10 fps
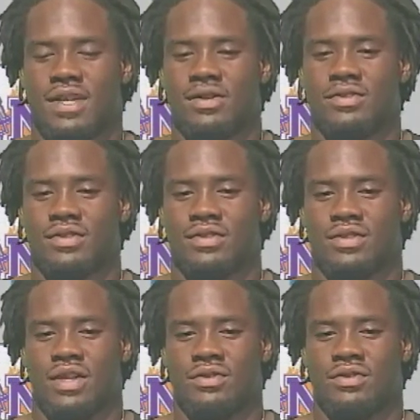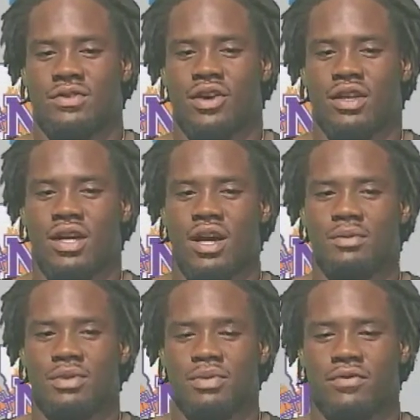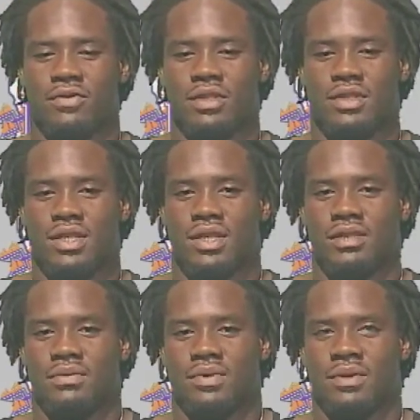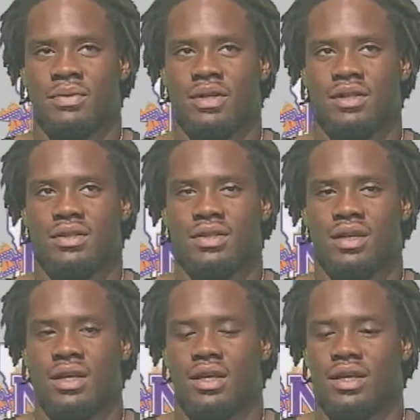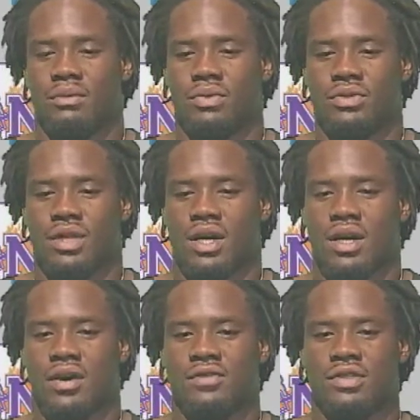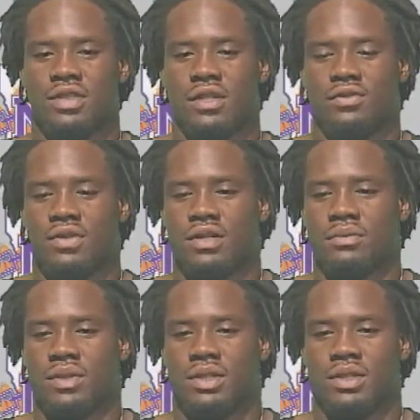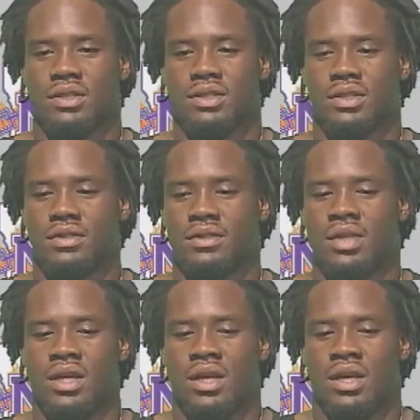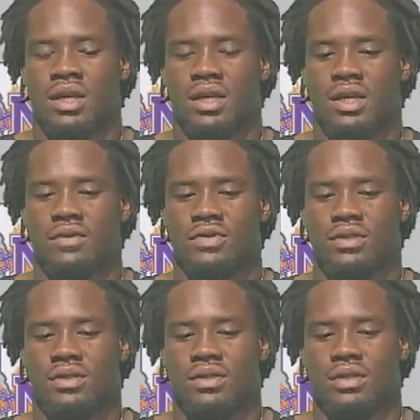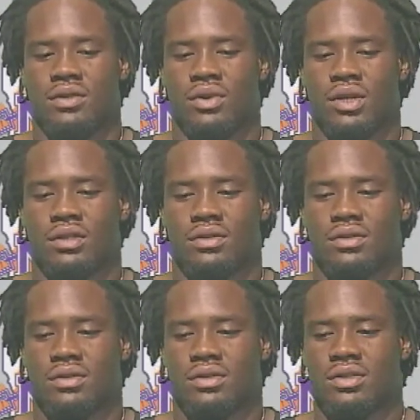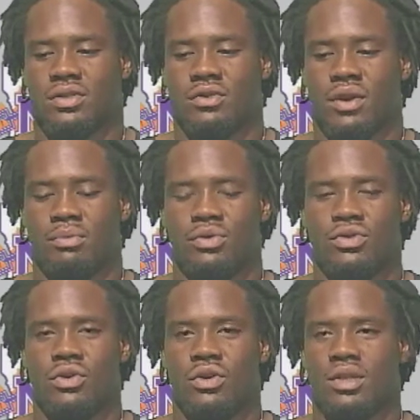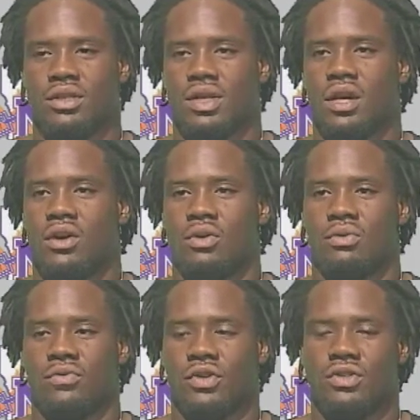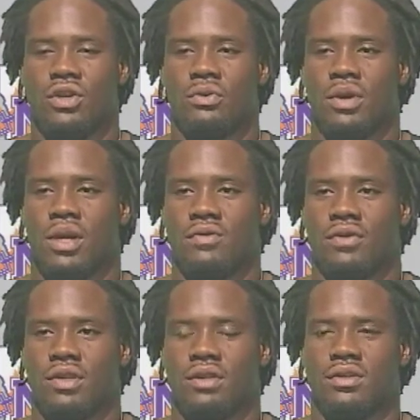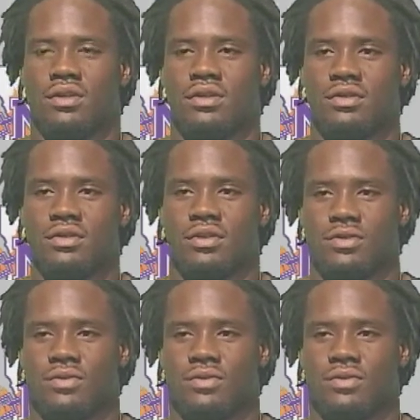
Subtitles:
That was a great accomplishment for the team. I mean, it boosted our confidence level up, and then it gave us a great boost going into our first home game for the year. So.